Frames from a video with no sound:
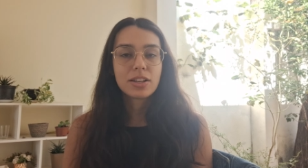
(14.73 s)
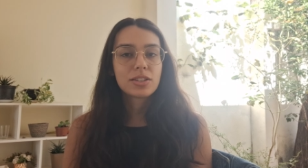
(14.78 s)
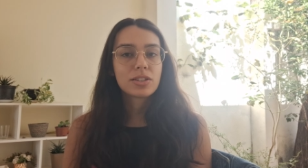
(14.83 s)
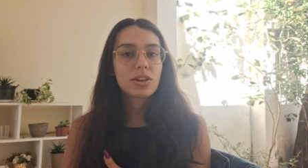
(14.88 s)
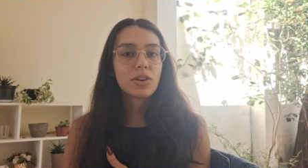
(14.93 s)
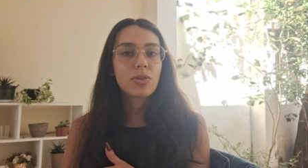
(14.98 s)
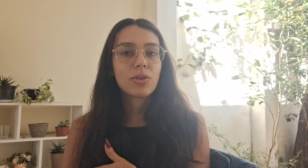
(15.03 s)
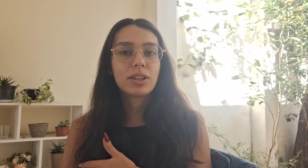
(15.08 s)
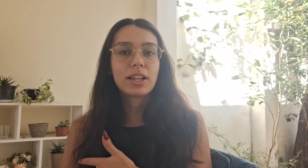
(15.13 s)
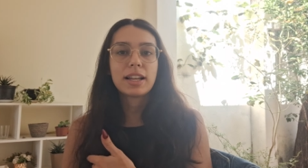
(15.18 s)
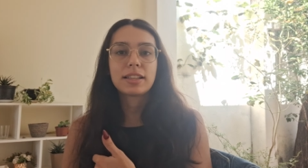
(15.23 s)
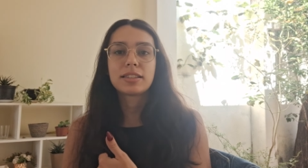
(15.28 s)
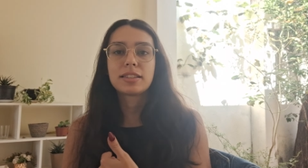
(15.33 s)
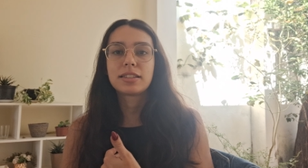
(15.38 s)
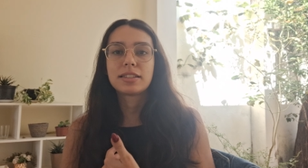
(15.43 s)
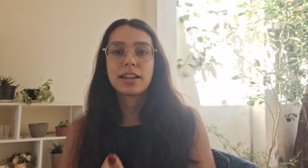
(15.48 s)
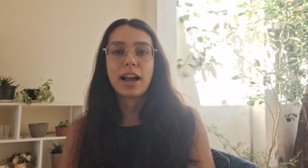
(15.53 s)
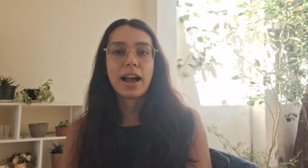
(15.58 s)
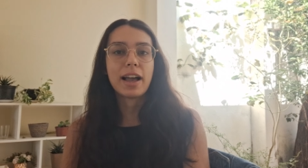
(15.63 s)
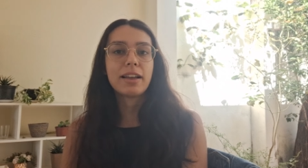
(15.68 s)
So
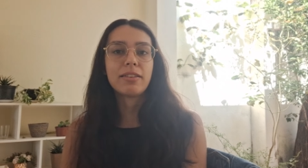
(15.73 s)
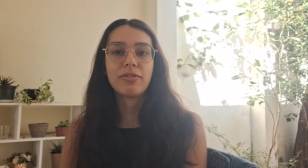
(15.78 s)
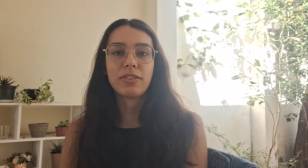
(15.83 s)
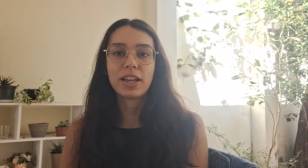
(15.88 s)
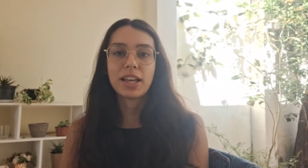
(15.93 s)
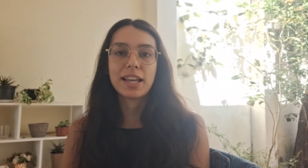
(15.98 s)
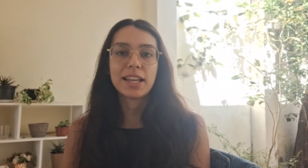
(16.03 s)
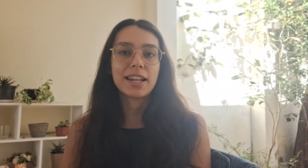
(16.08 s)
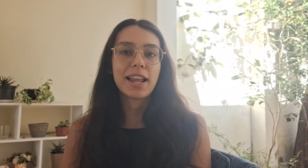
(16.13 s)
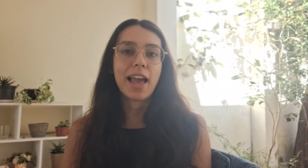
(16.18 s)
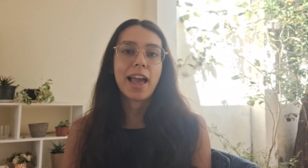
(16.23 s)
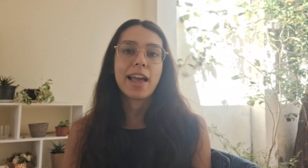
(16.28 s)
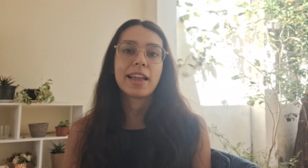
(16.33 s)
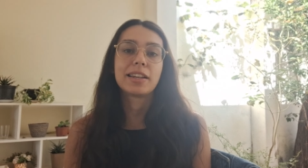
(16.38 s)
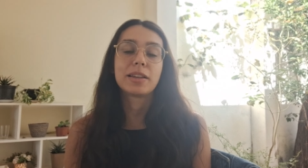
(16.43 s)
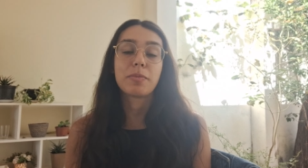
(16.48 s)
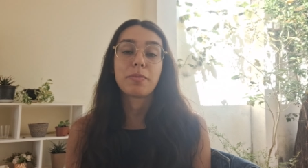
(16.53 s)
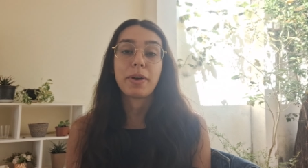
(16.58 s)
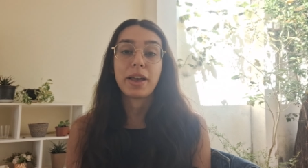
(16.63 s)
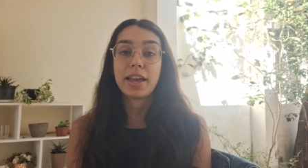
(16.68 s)
let's dive in
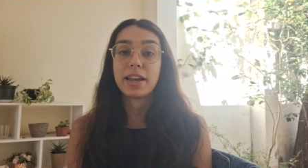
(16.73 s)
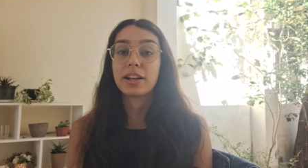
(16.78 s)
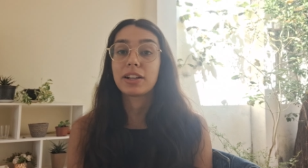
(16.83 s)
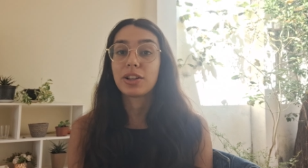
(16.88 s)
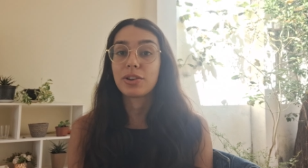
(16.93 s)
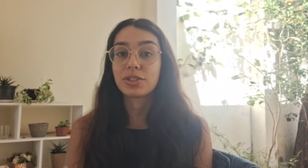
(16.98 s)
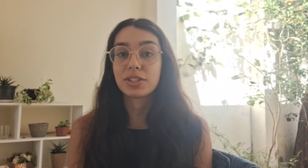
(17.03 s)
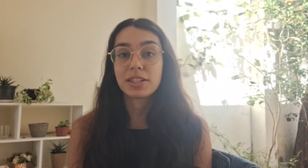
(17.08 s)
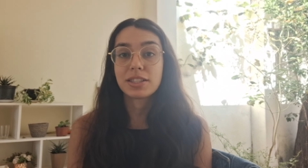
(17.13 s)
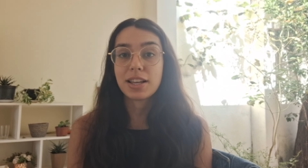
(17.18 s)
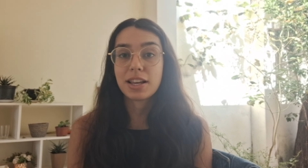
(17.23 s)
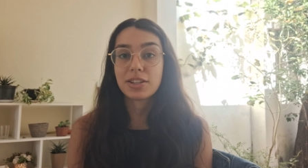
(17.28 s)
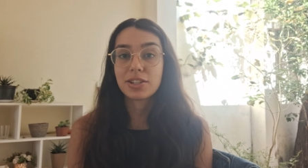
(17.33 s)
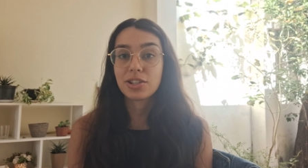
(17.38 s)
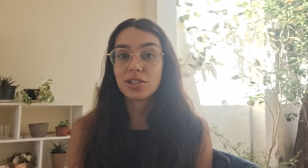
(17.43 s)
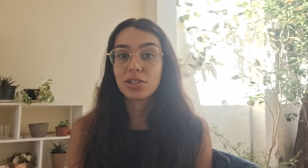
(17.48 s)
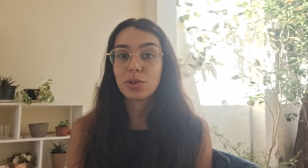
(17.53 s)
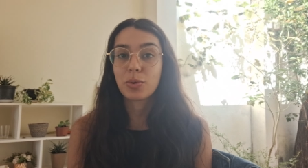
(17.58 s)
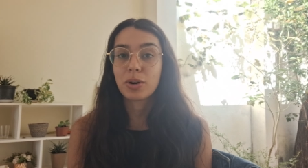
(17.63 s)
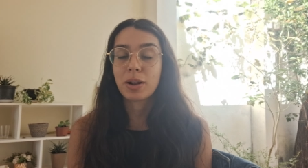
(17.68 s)
and pay close
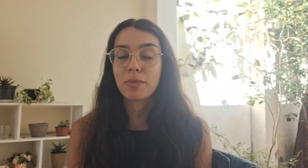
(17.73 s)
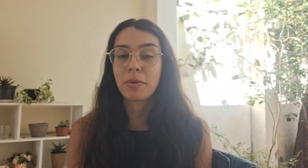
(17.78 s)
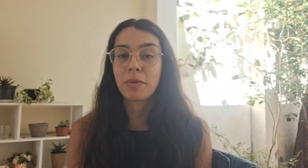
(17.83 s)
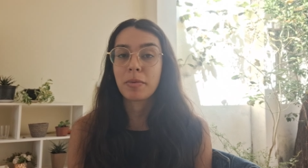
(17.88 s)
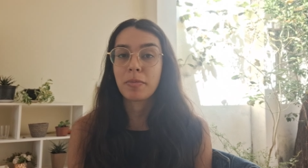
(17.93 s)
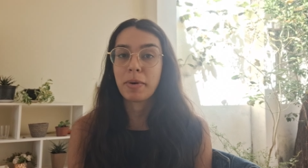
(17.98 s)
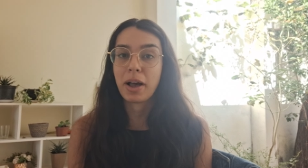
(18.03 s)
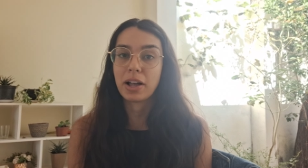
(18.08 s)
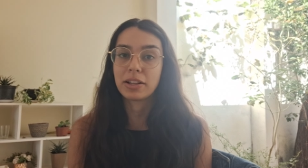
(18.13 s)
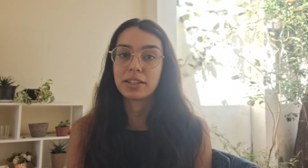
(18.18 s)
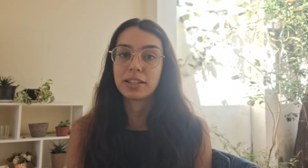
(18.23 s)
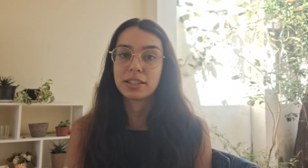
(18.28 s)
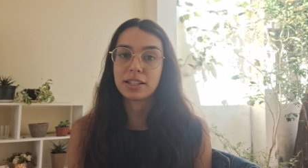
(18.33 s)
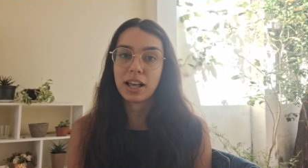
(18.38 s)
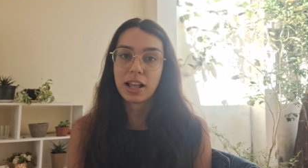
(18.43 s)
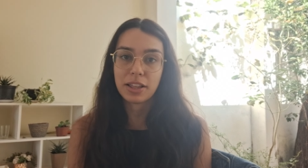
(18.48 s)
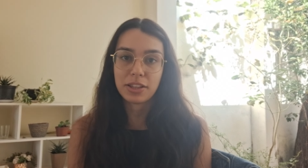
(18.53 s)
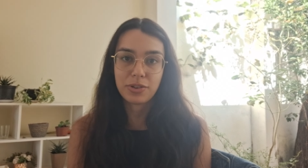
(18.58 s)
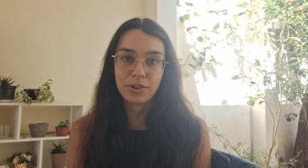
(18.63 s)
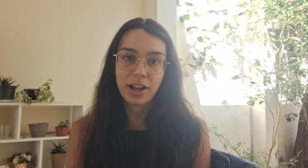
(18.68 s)
attention to what I'm about
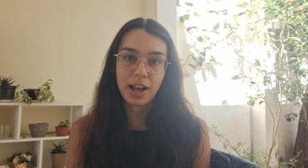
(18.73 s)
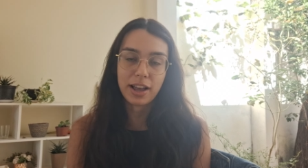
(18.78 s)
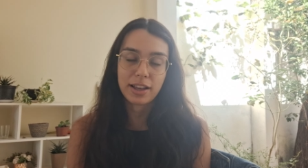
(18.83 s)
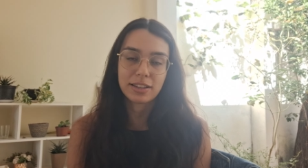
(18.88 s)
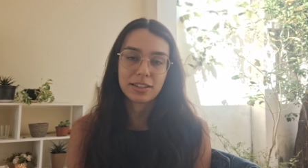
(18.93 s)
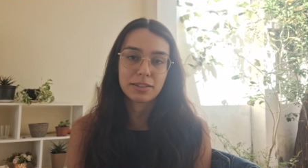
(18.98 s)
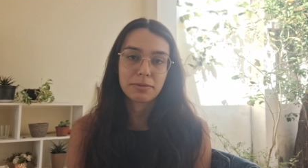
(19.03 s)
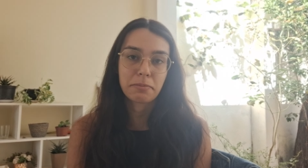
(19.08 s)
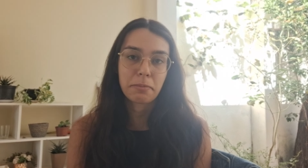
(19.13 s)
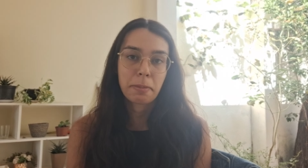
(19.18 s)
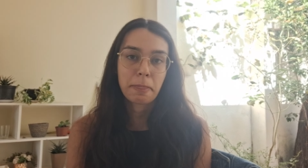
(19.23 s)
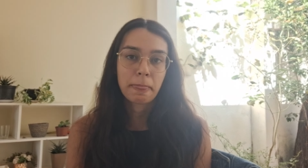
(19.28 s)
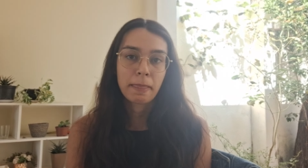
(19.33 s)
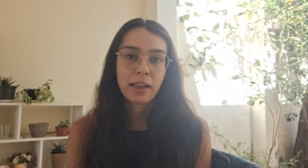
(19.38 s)
to tell you guys.